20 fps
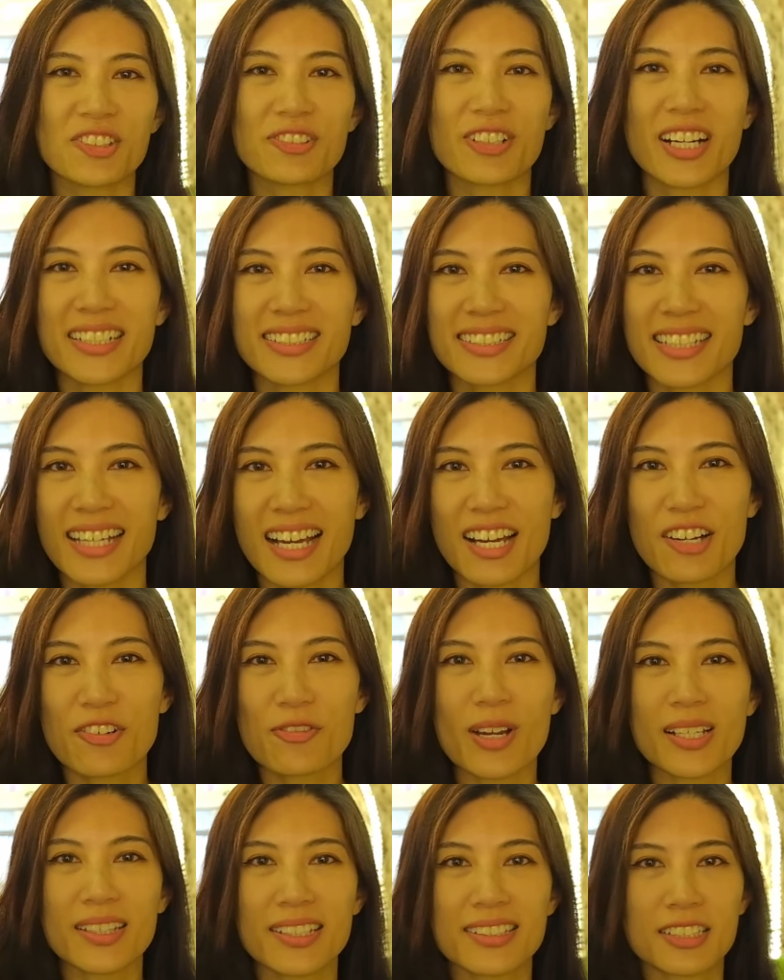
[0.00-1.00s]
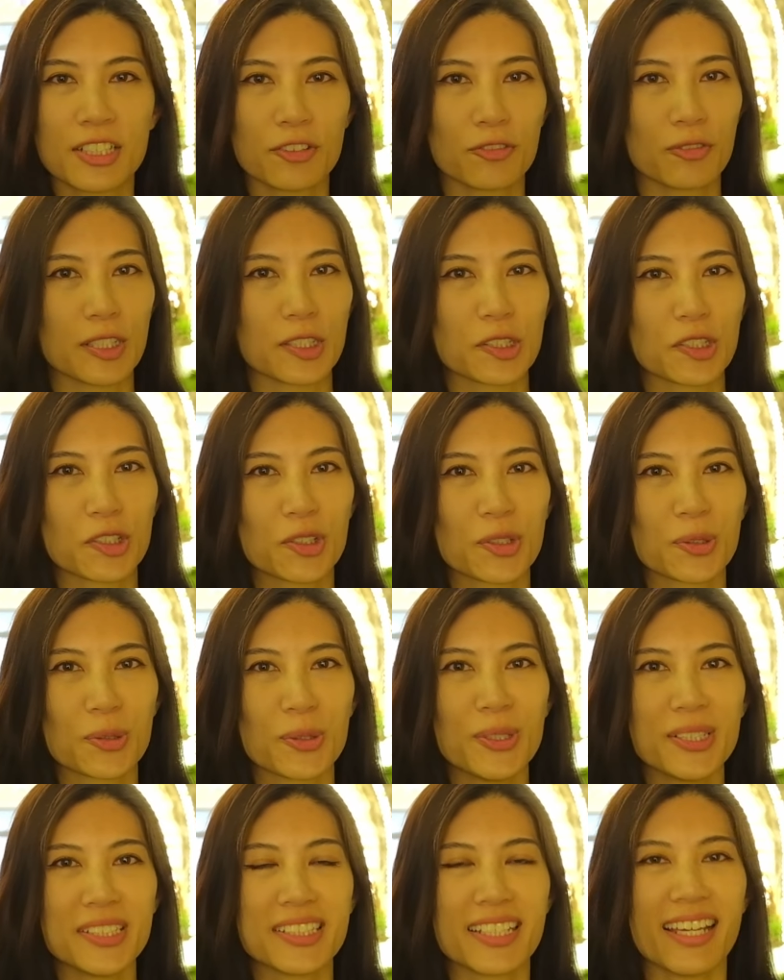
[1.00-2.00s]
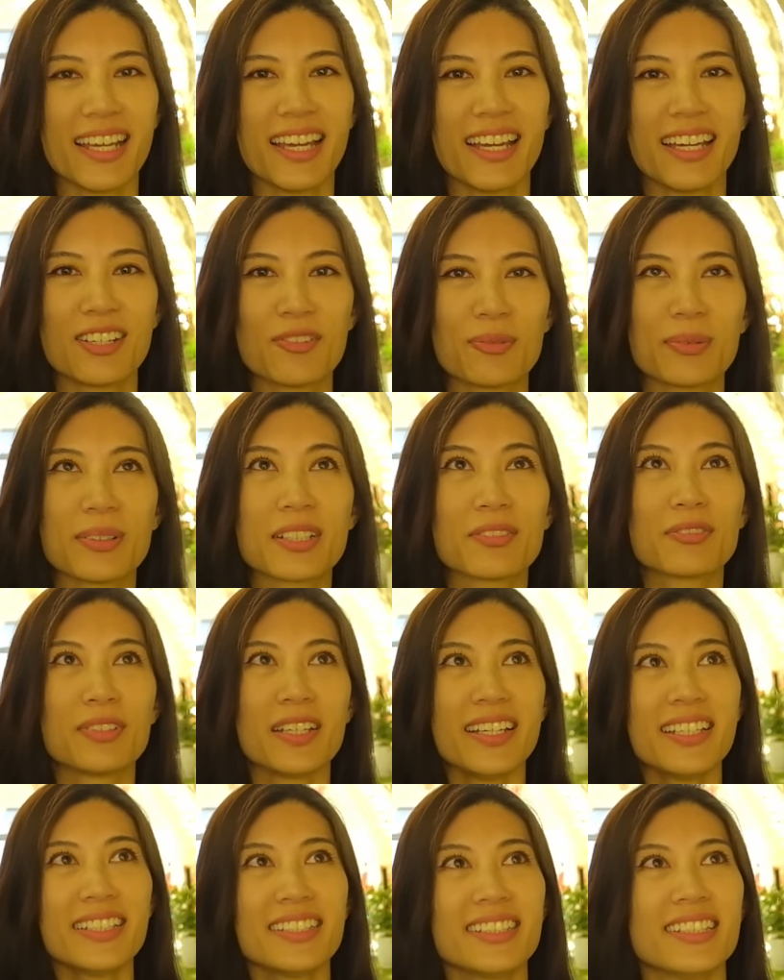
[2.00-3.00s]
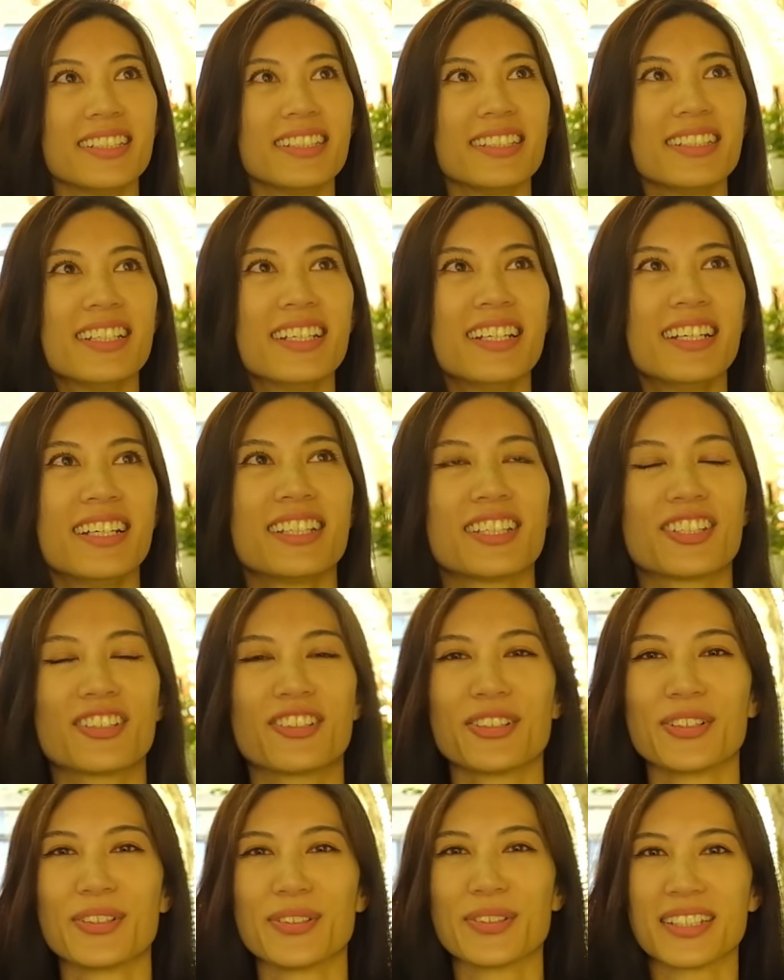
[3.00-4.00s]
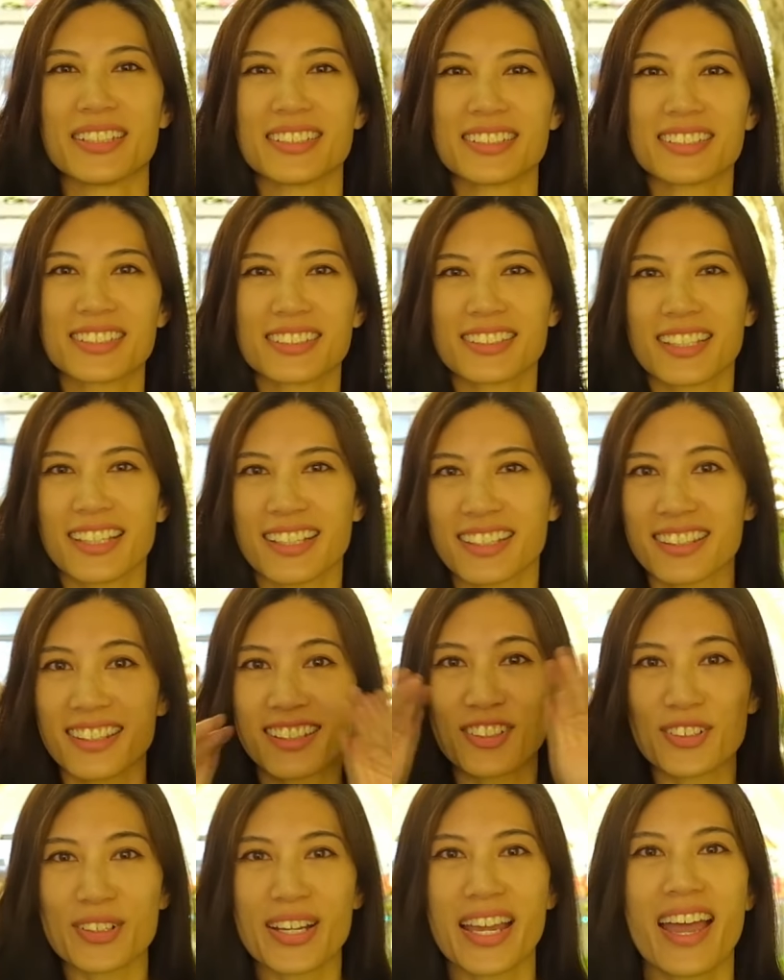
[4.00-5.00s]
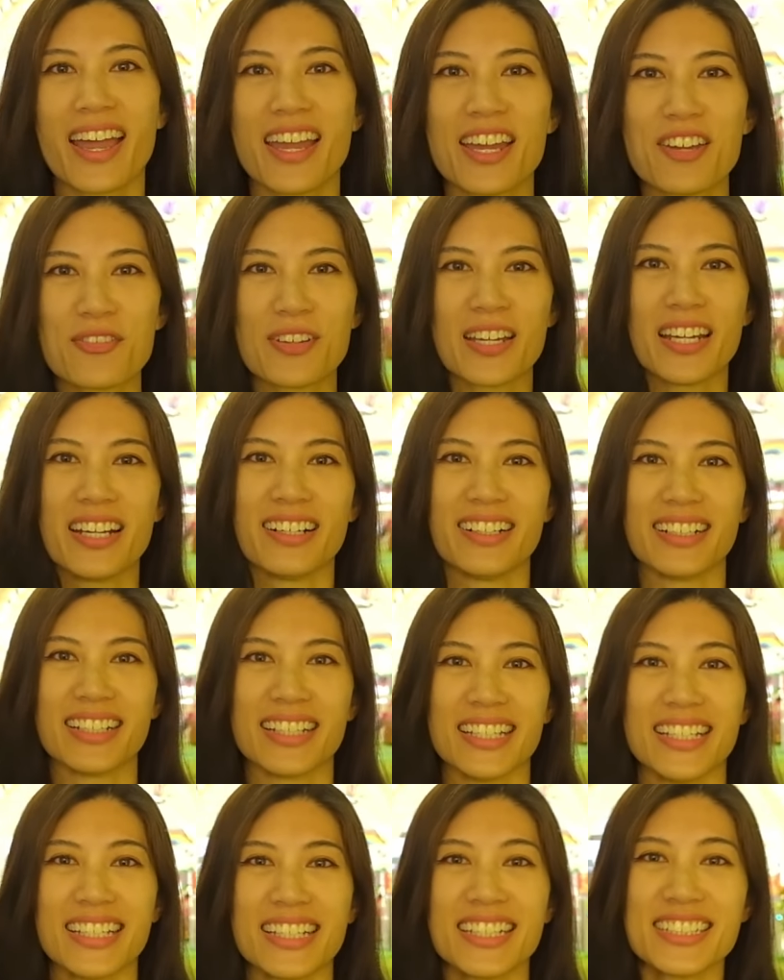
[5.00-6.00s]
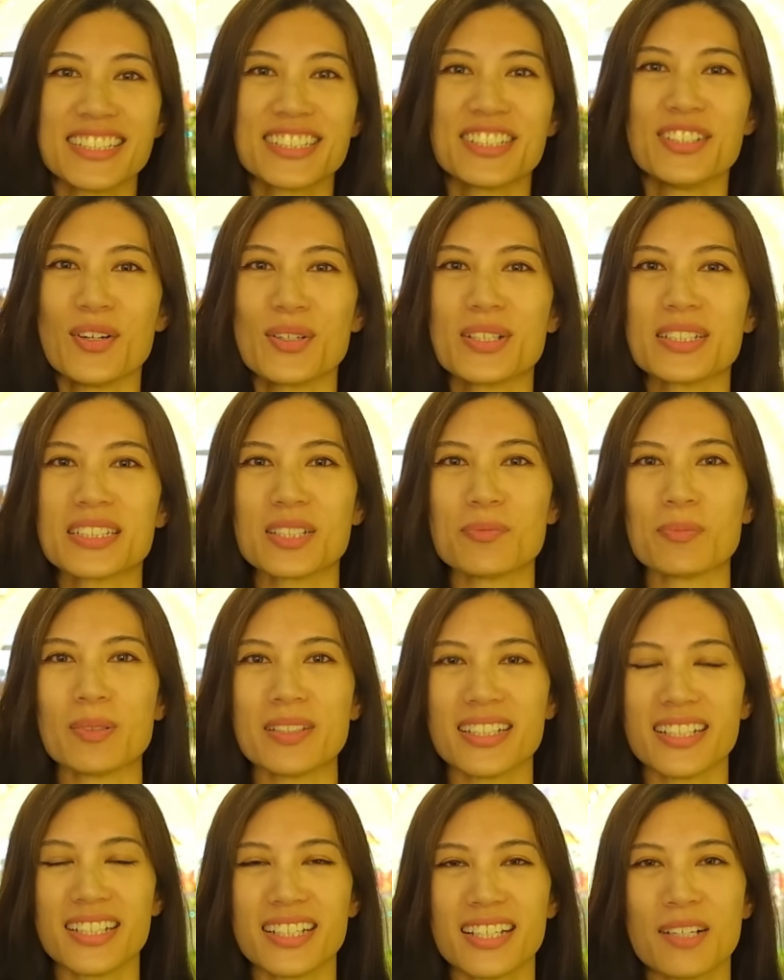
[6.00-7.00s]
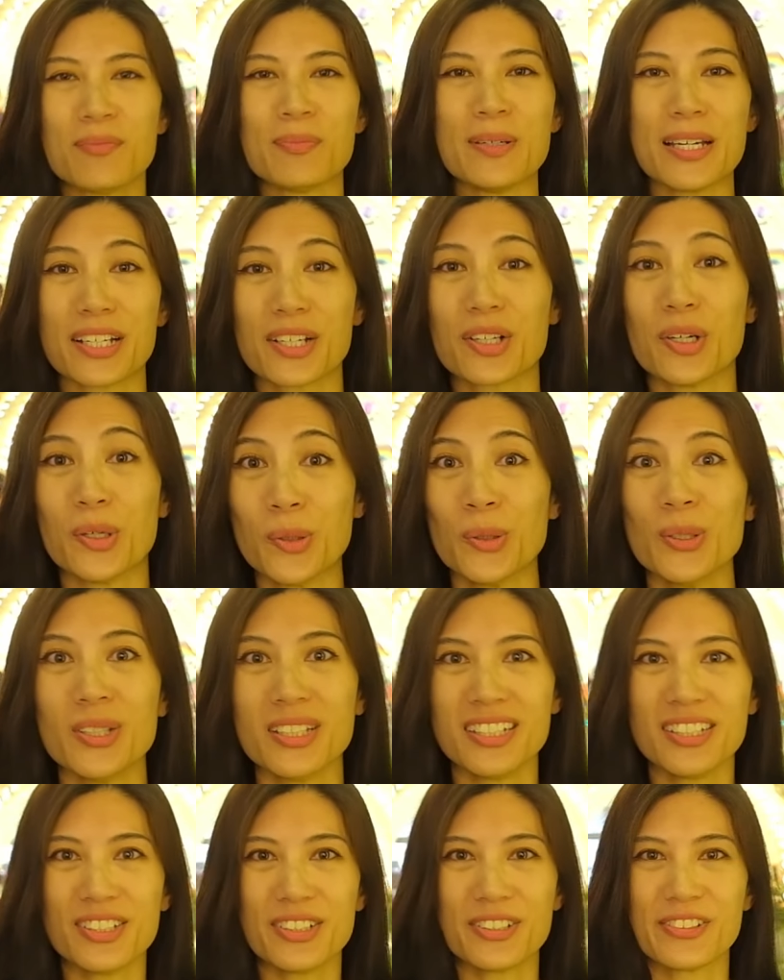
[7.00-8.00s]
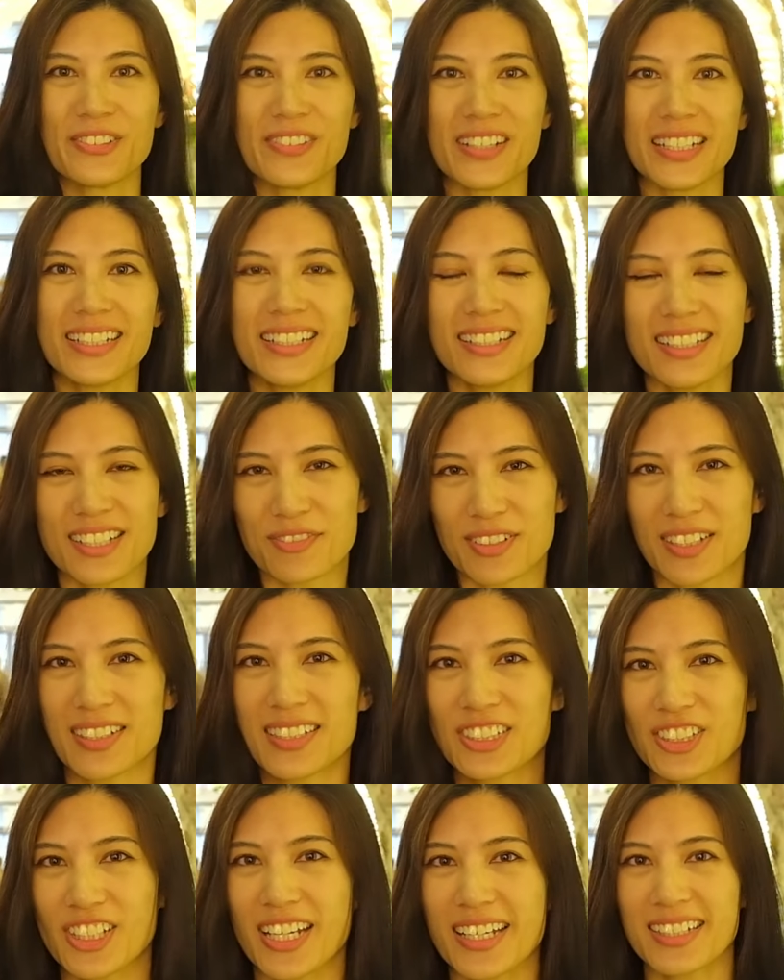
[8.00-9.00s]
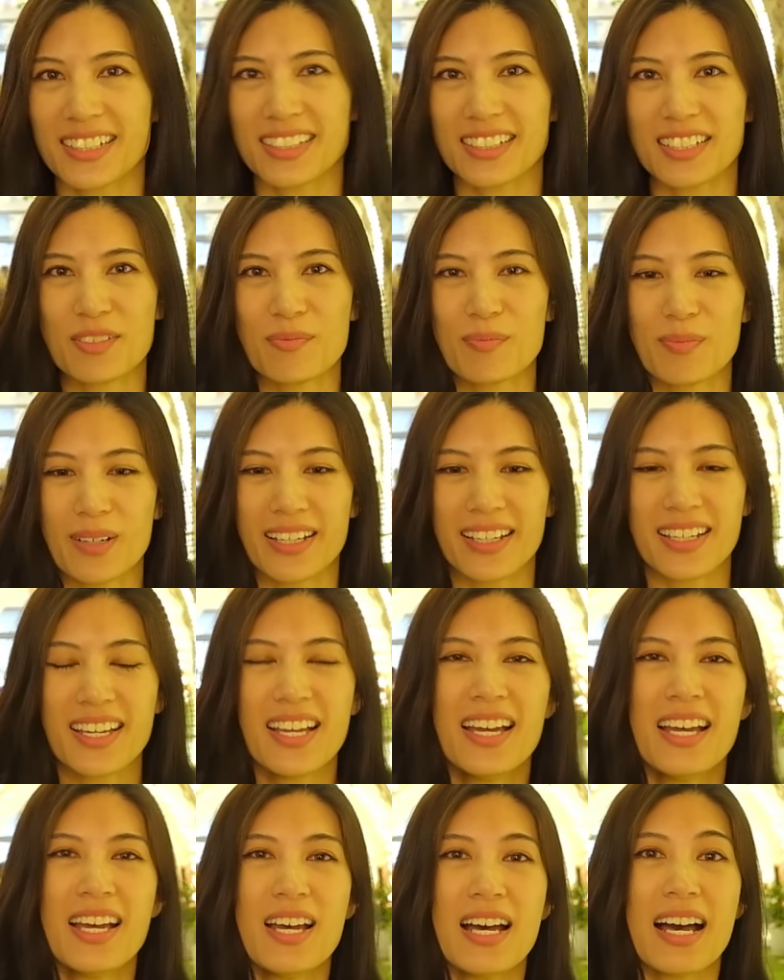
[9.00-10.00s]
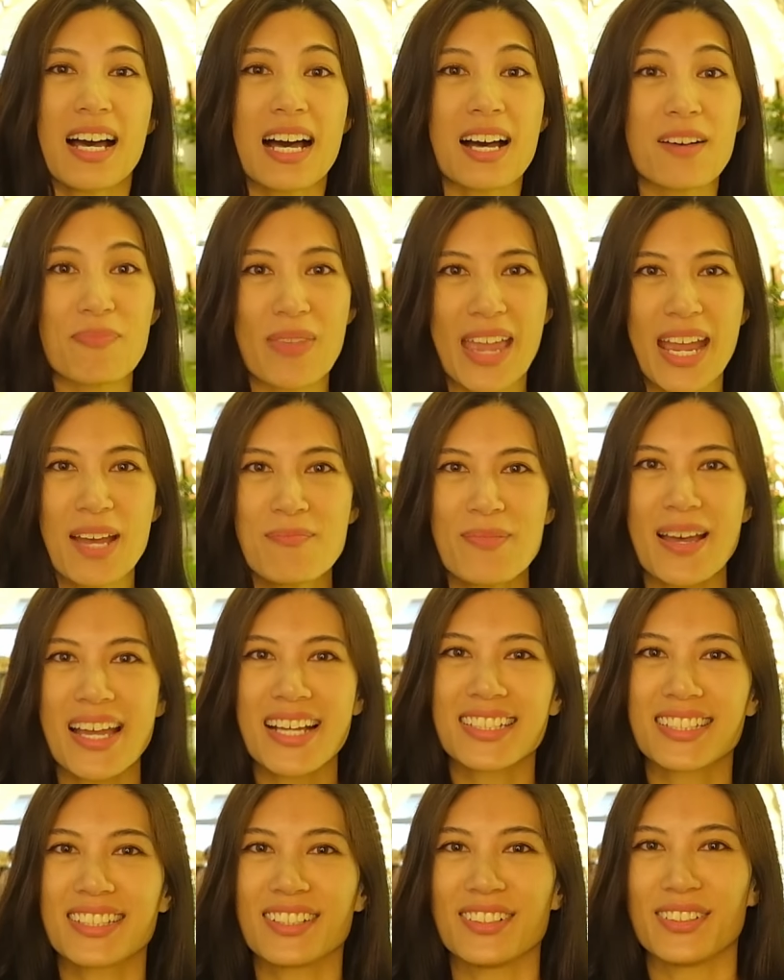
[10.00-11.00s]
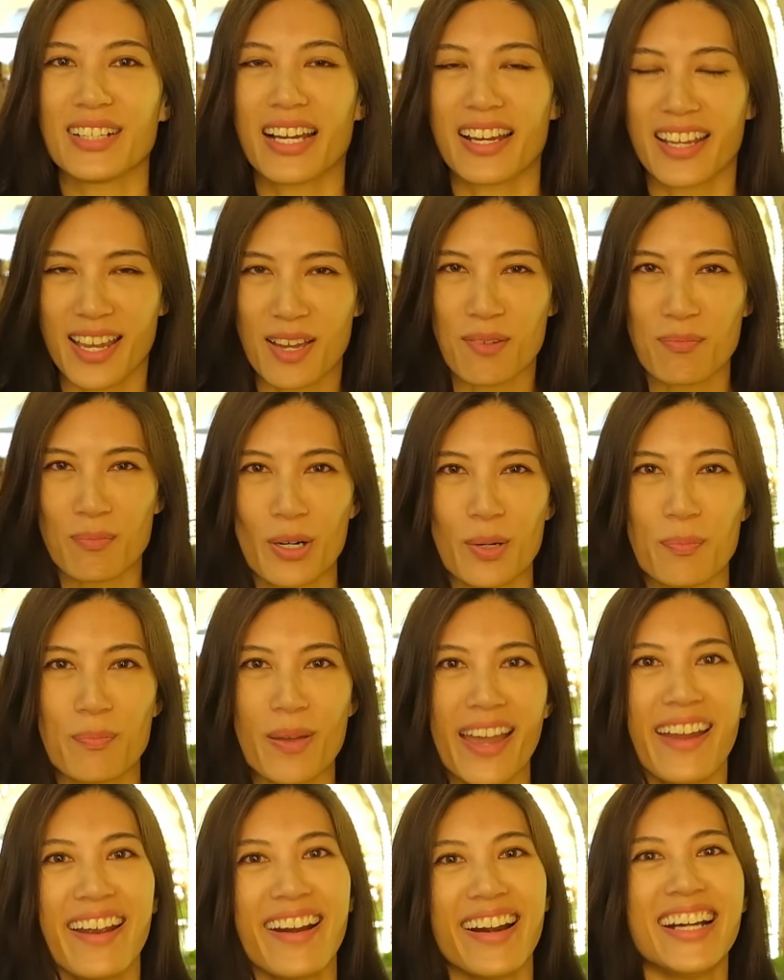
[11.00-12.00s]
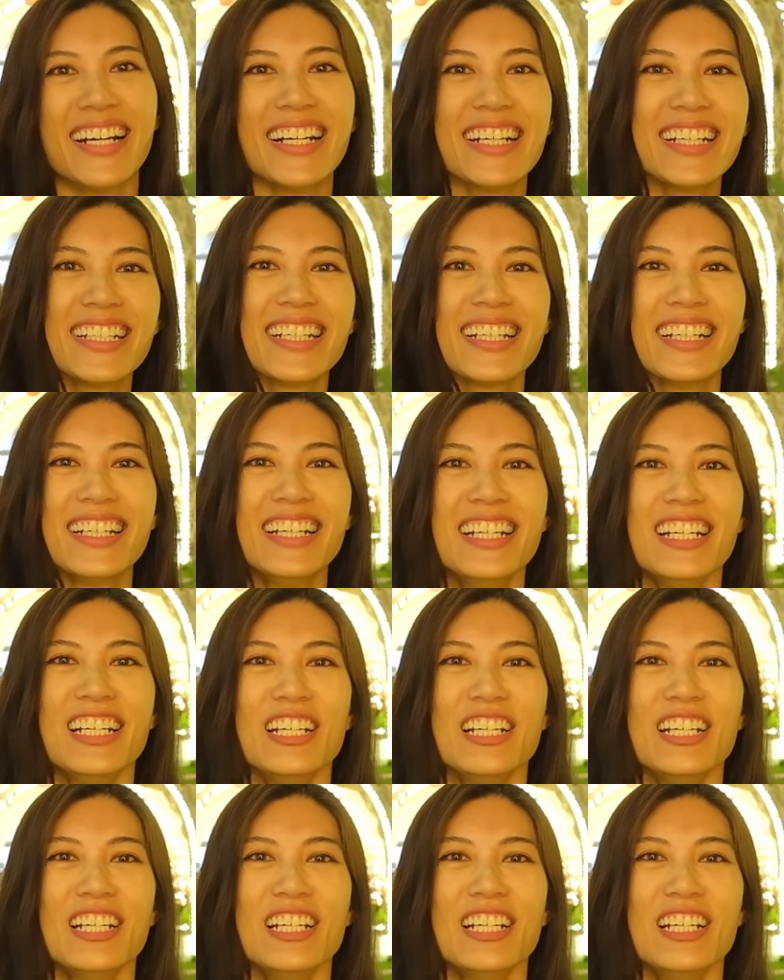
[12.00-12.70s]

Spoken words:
rides are relatively short and we've entered through this little cave area. It is noticeably a bit cooler already. I've got a jacket in my handbag, so I am prepared.